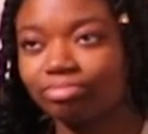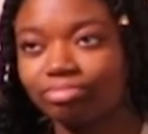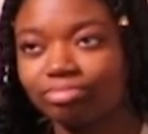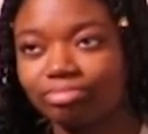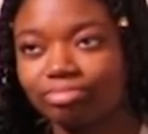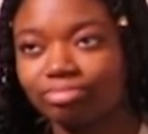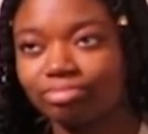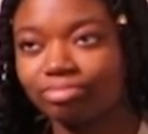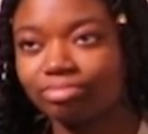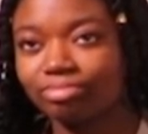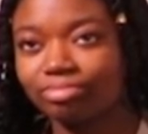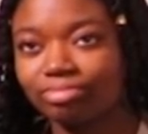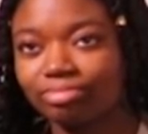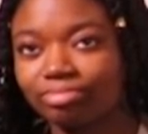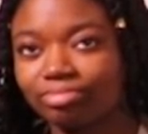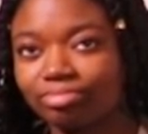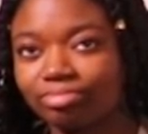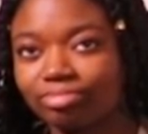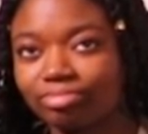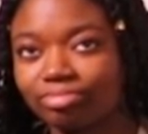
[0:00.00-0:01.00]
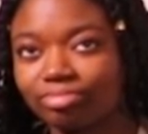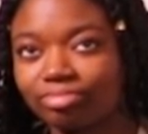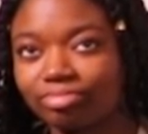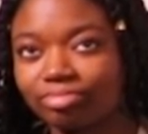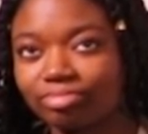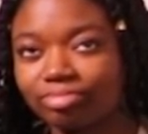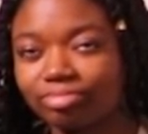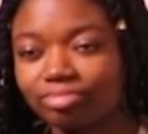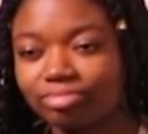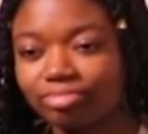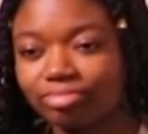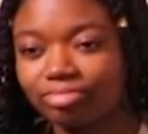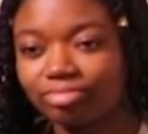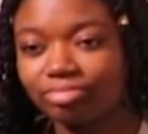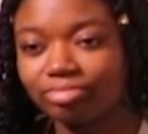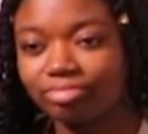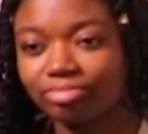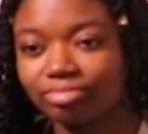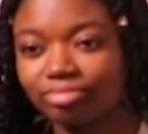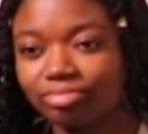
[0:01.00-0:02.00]

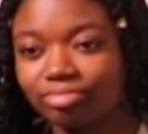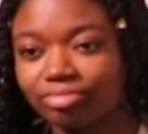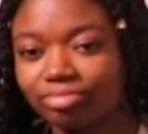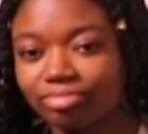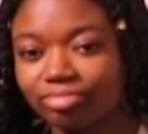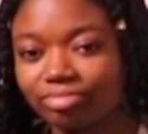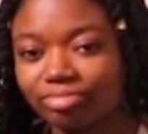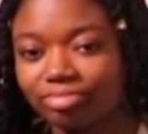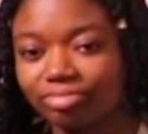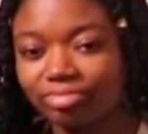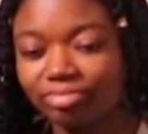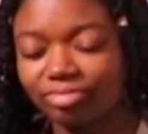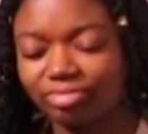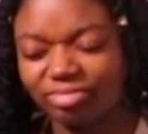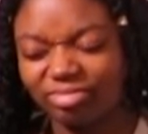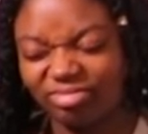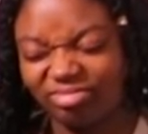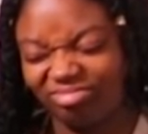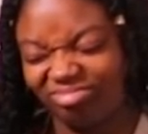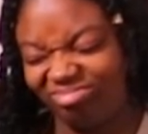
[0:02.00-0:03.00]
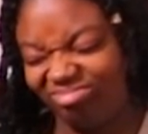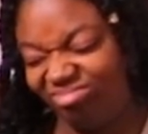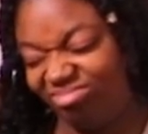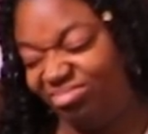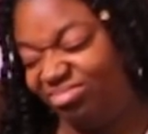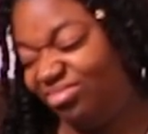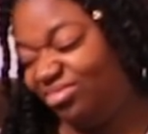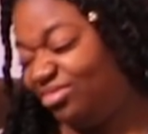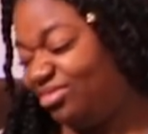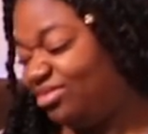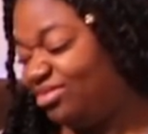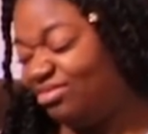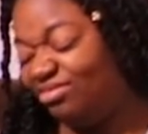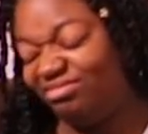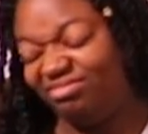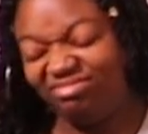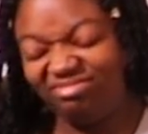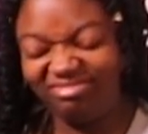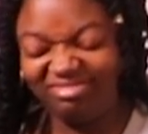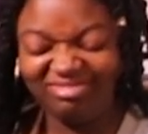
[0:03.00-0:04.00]

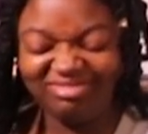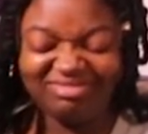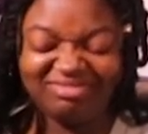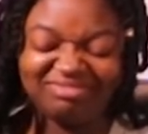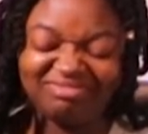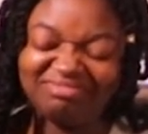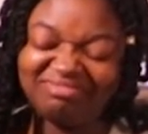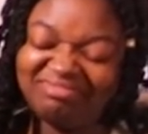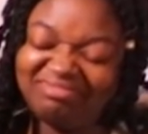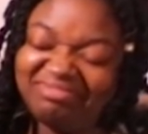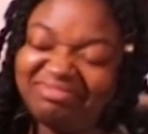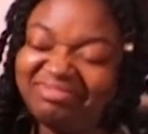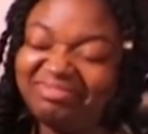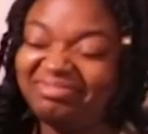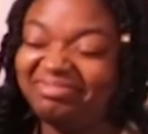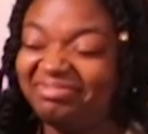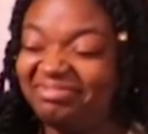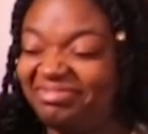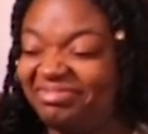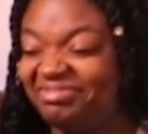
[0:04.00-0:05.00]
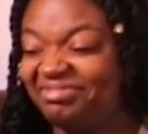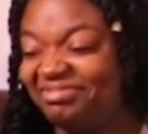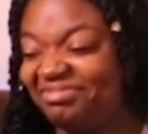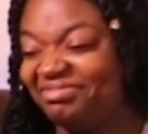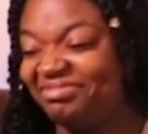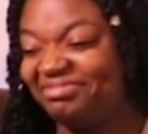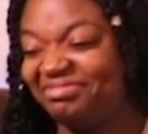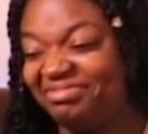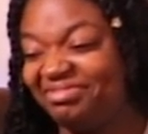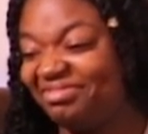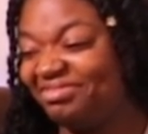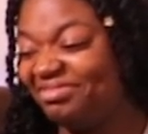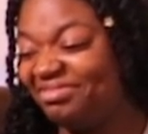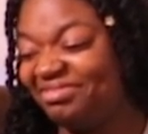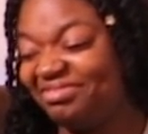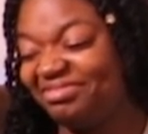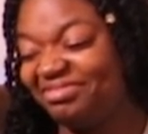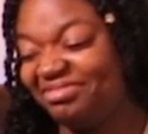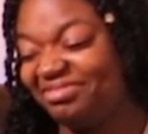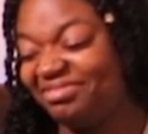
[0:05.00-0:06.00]

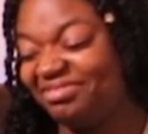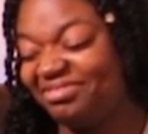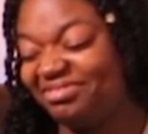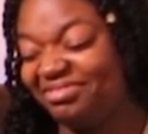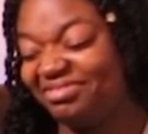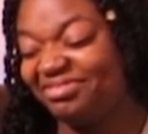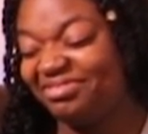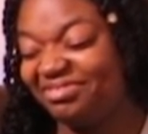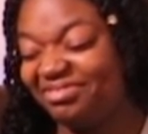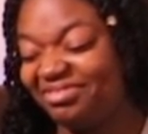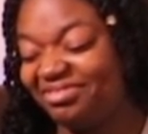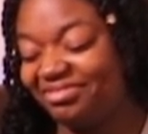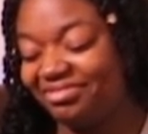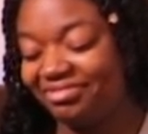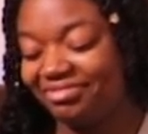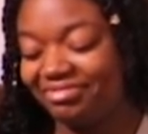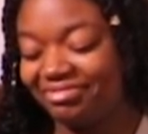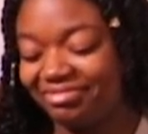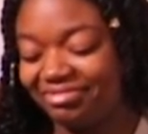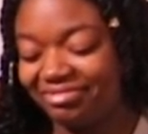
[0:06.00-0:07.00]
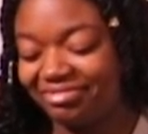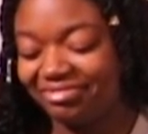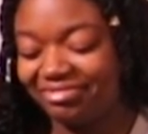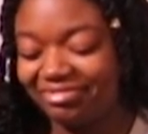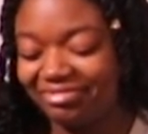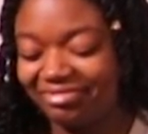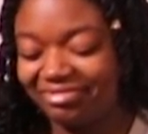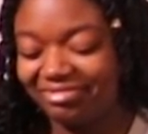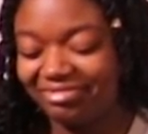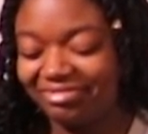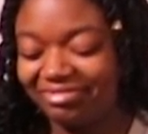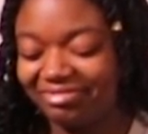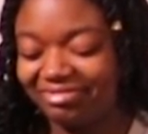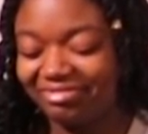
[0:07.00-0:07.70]
No words are spoken by the person on screen.